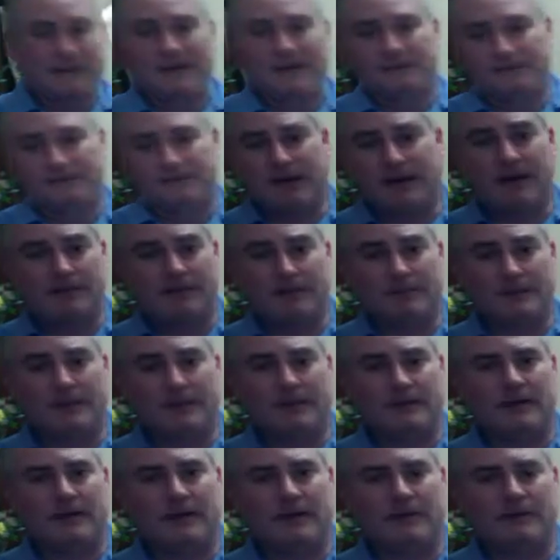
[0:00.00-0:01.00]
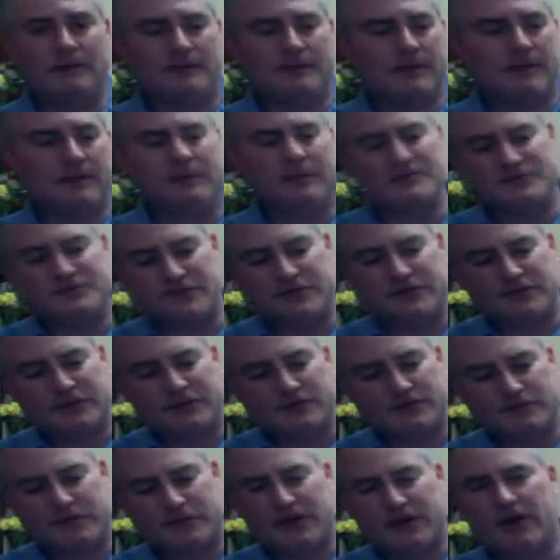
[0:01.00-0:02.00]
Bum, bum, bum. So you
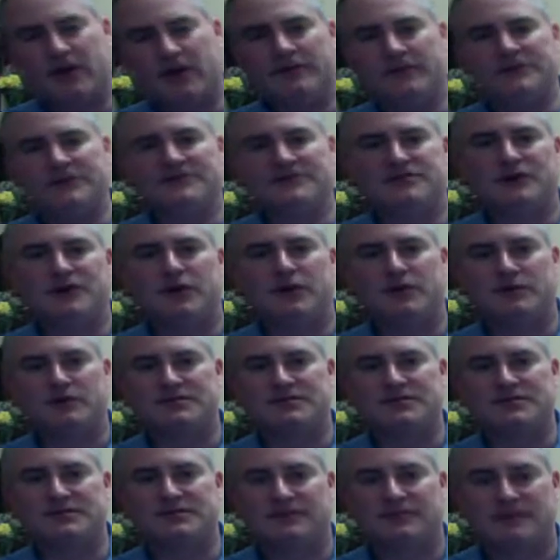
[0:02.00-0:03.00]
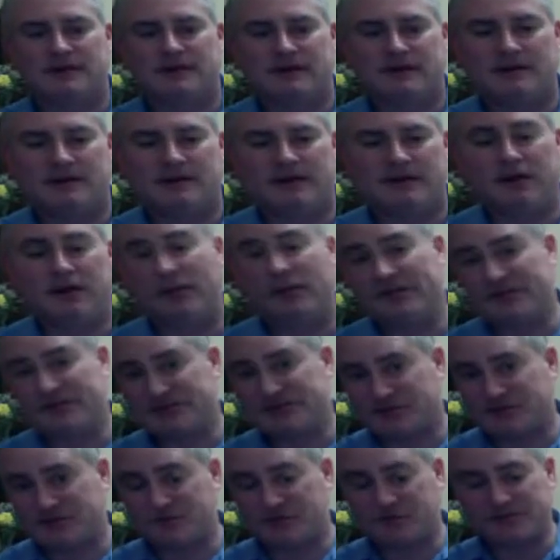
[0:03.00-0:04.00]
can play all these notes and all
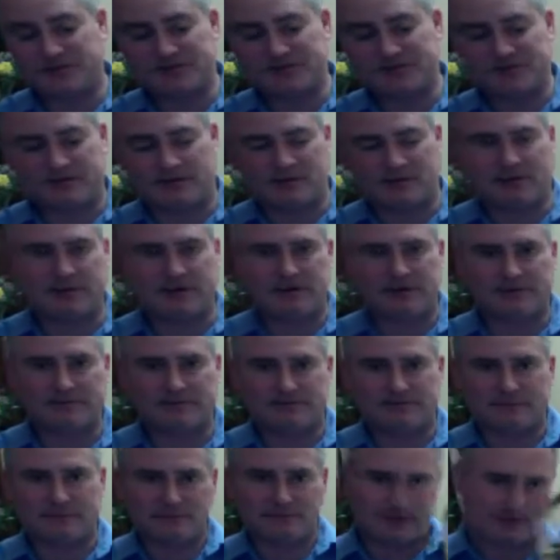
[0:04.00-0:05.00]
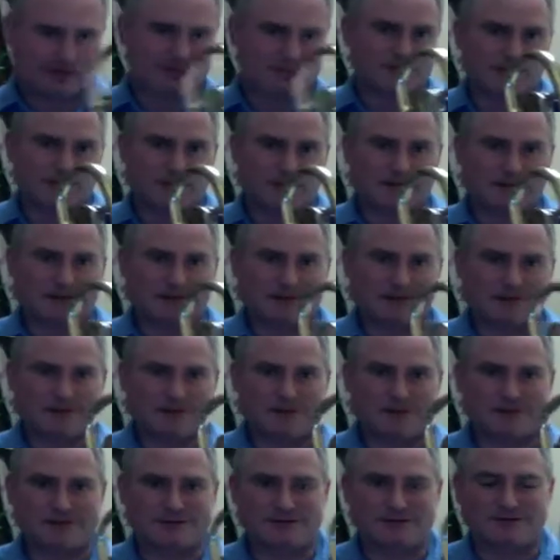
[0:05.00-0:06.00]
these tunes on an instrument like
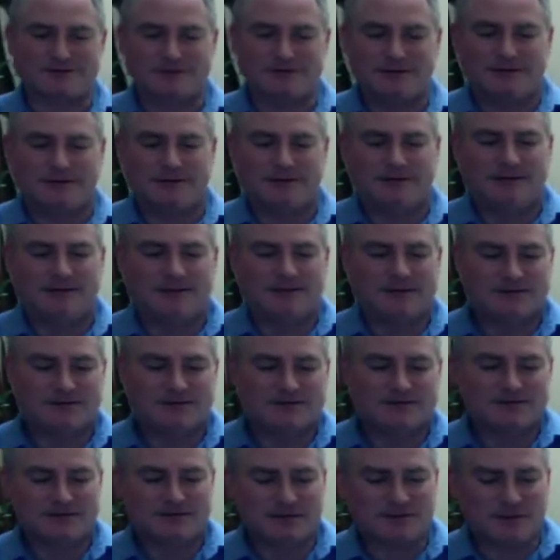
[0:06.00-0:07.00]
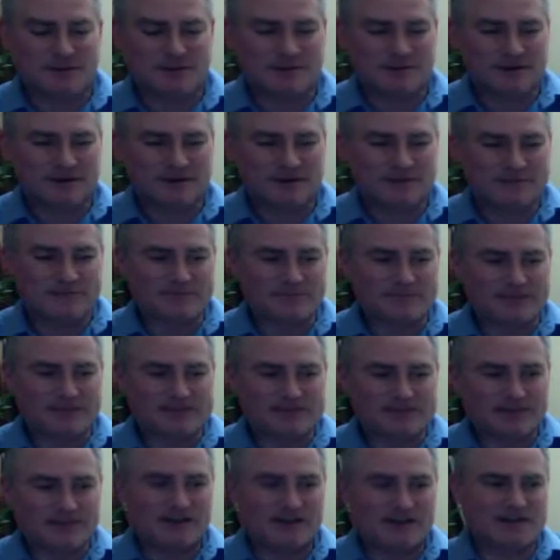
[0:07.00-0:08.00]
this. So
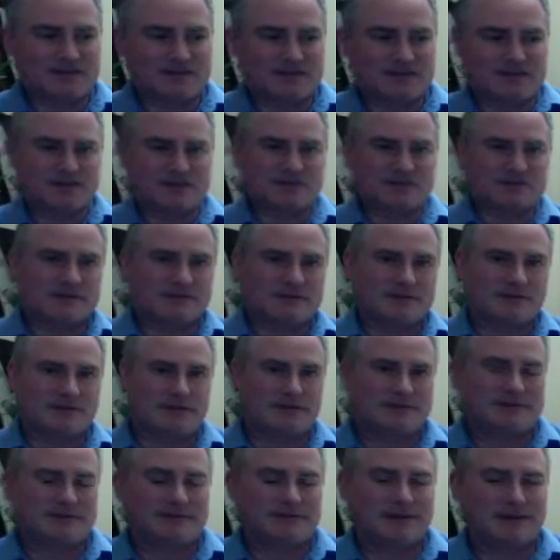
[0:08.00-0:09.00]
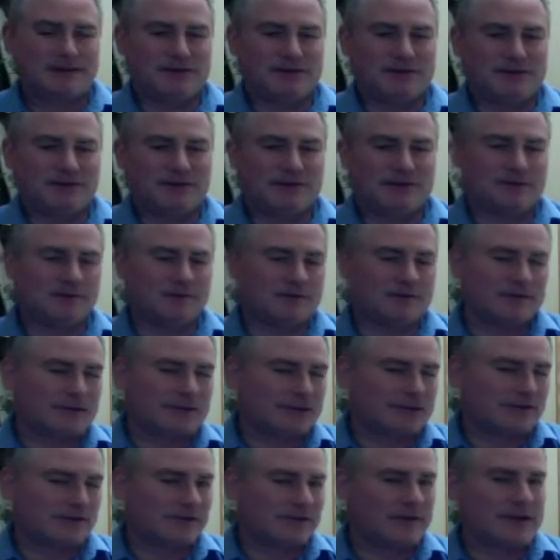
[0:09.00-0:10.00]
it's kind of interesting, and you can
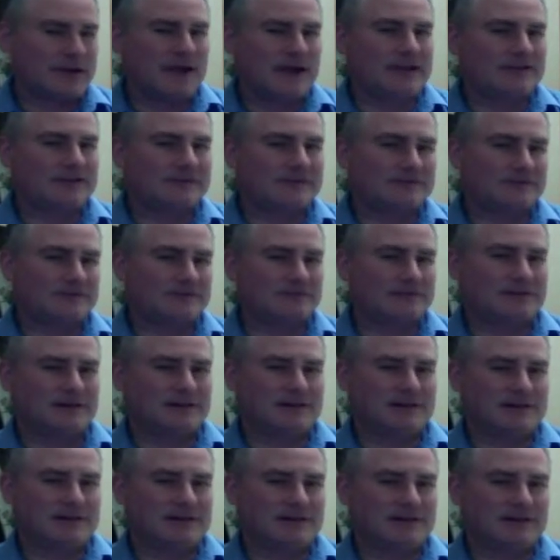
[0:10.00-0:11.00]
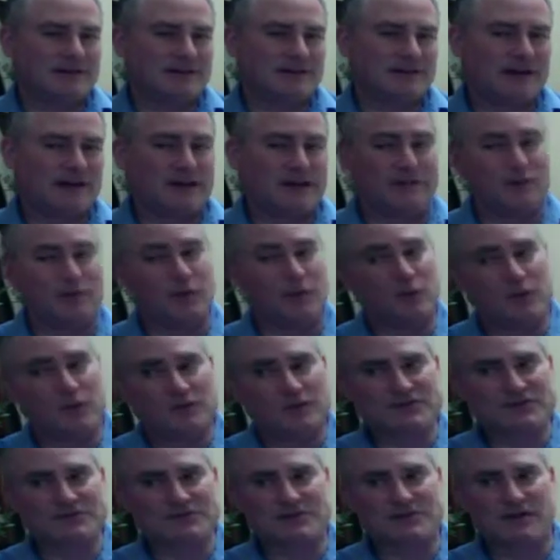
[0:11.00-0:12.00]
recreate a lot of
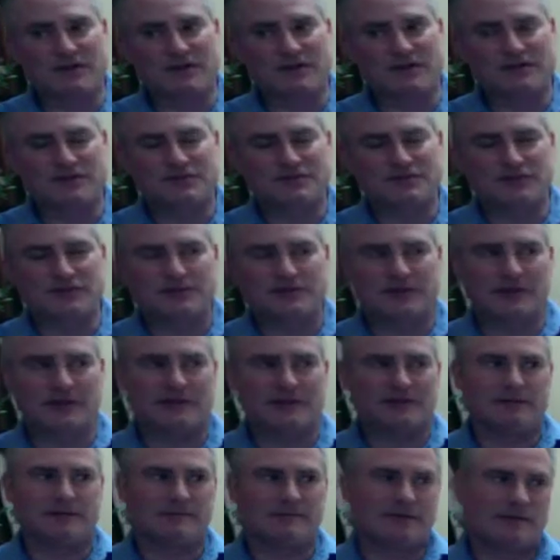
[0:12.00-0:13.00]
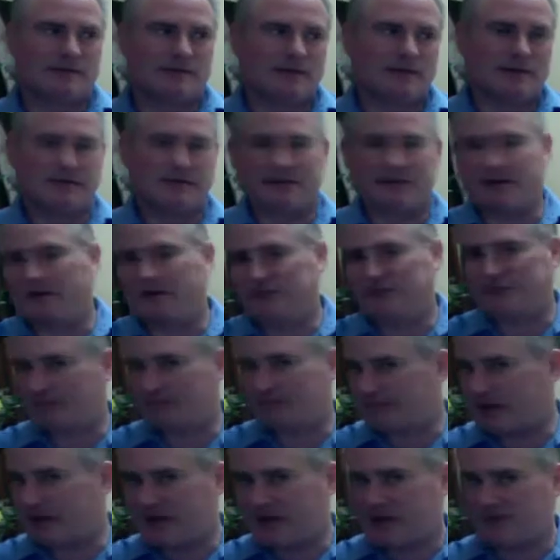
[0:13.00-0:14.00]
old songs. You can, if you have a
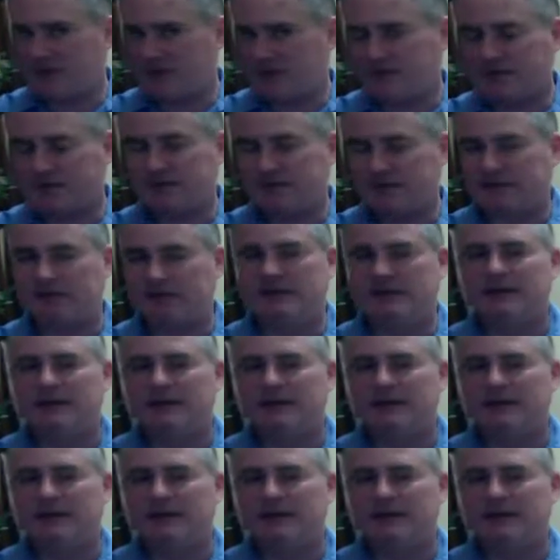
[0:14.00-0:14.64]
Celtic band, you can